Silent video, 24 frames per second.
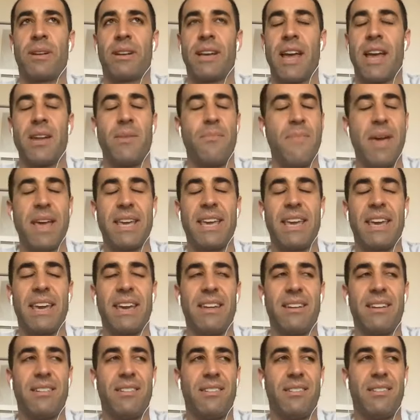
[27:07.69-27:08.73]
kind of making it
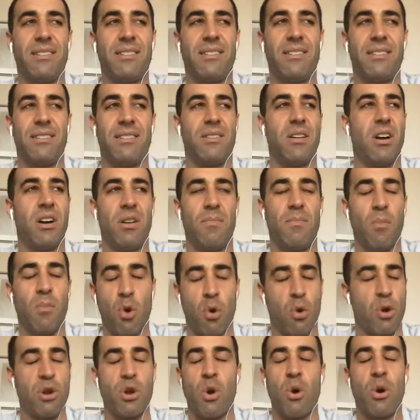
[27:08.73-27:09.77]
more
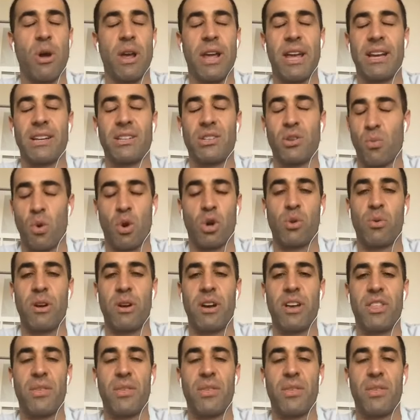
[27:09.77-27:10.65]
annoying to work with.